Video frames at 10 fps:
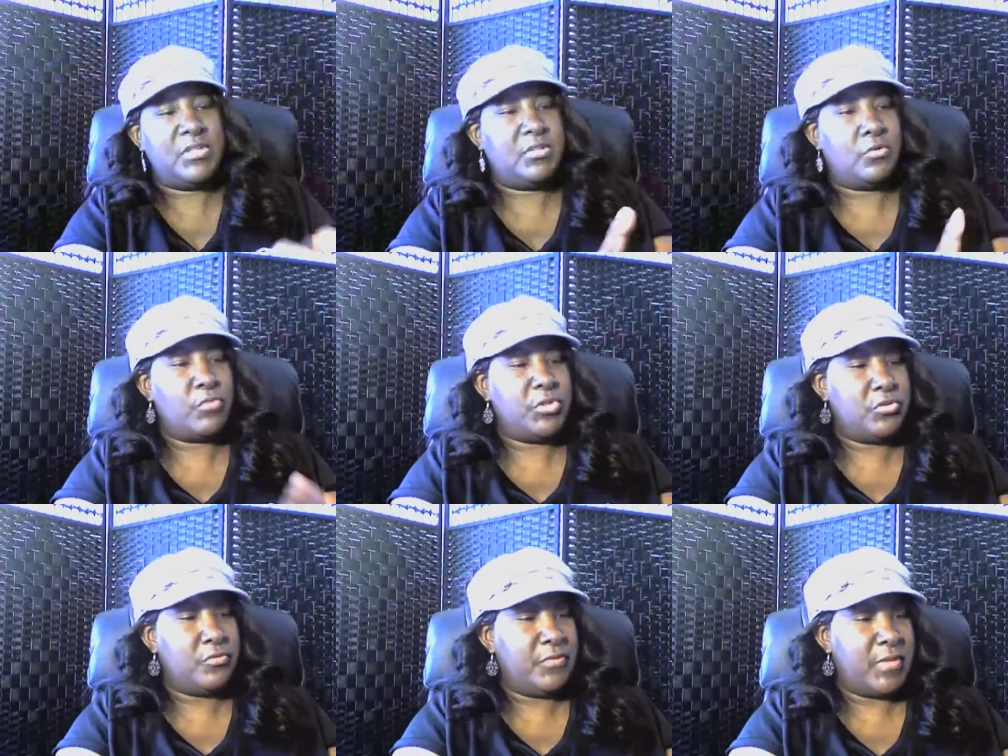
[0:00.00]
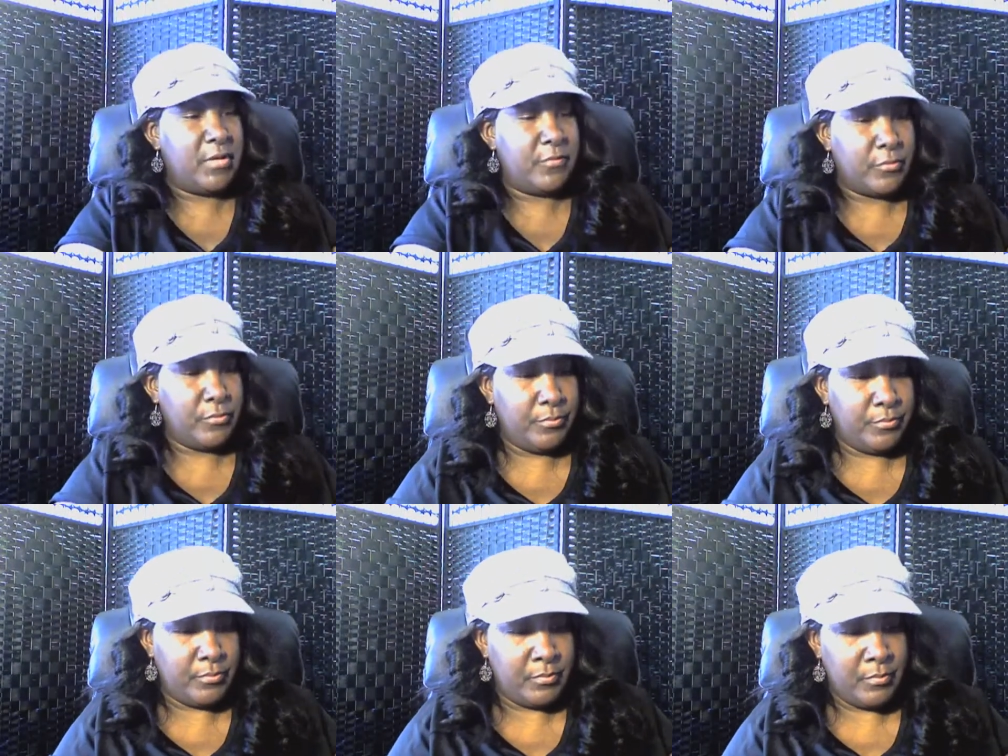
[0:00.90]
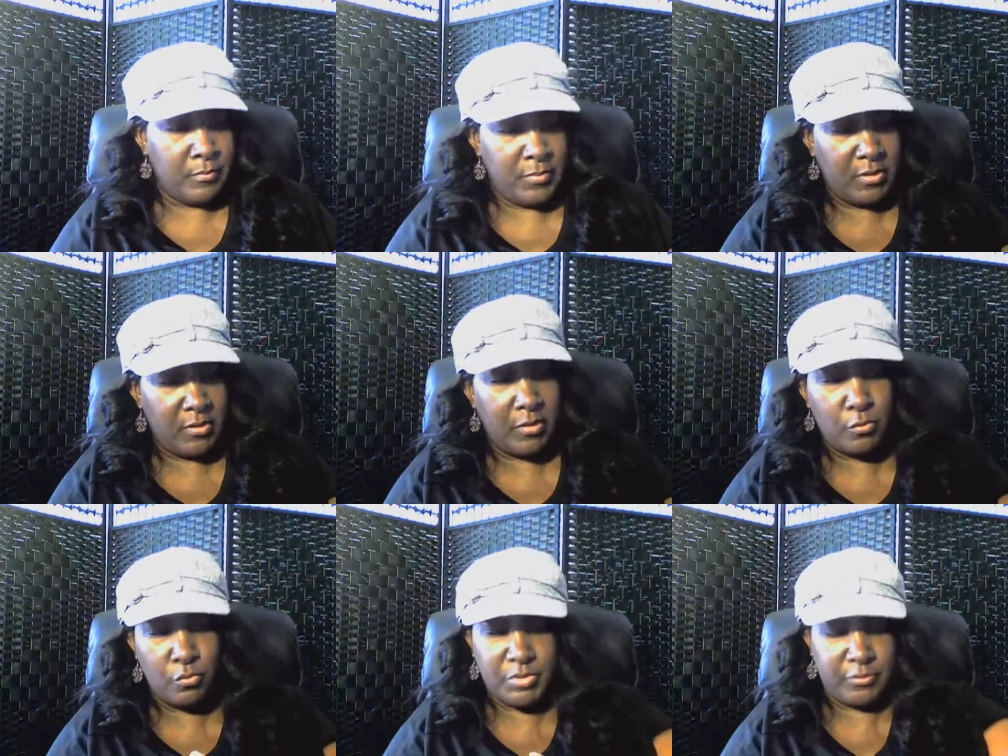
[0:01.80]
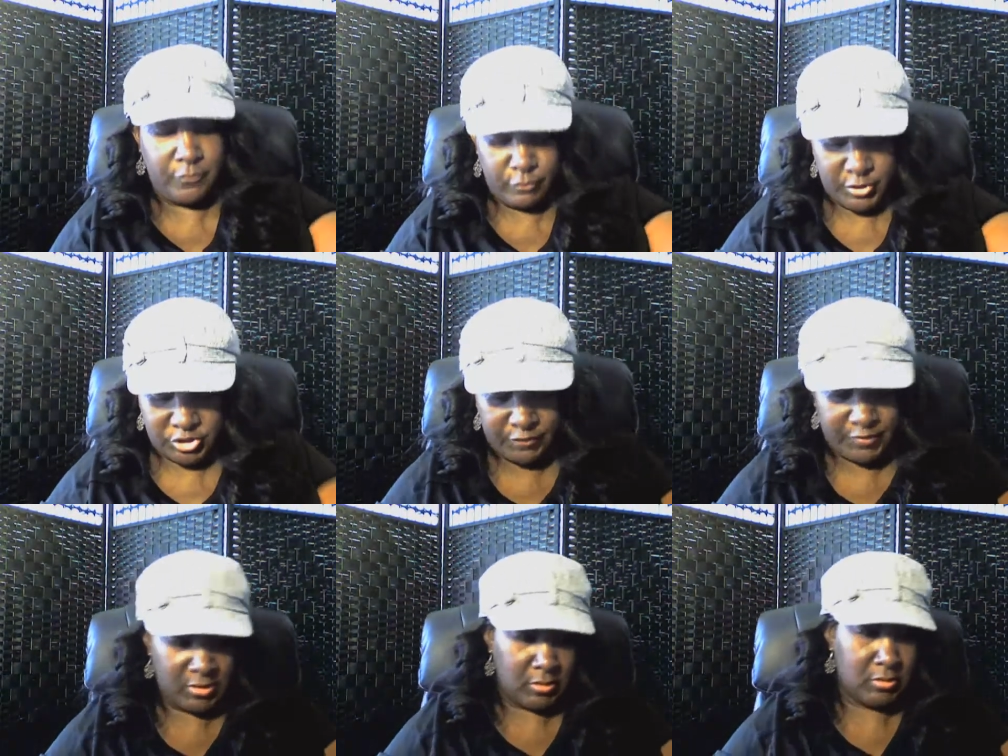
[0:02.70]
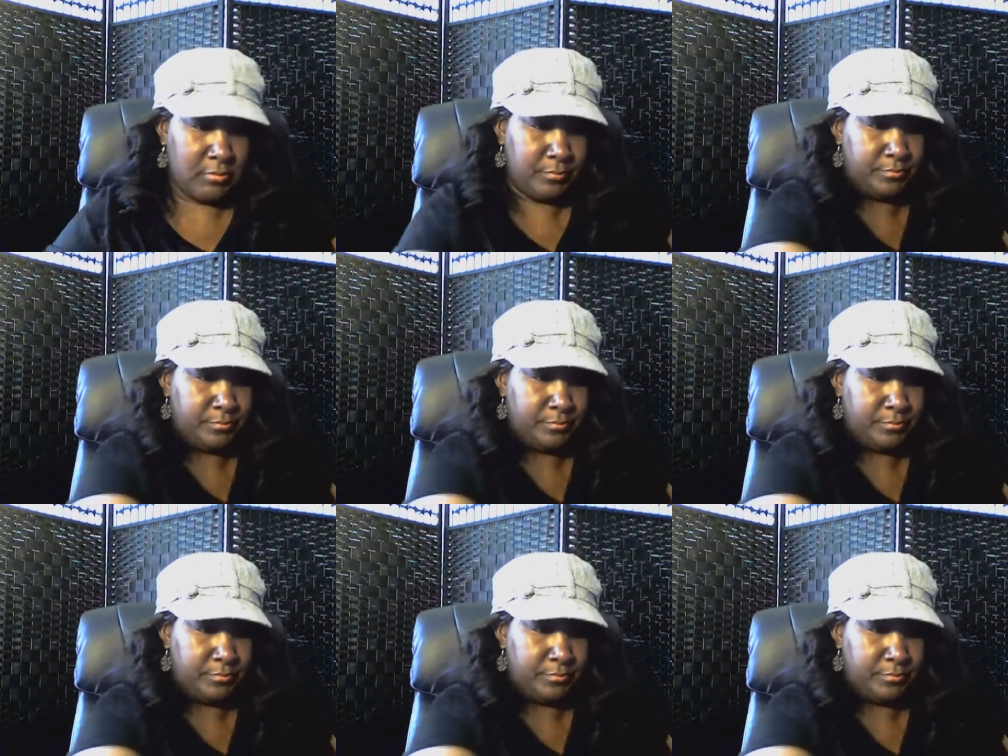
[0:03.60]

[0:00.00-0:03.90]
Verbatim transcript: just the original flavor. The other one was the French vanilla.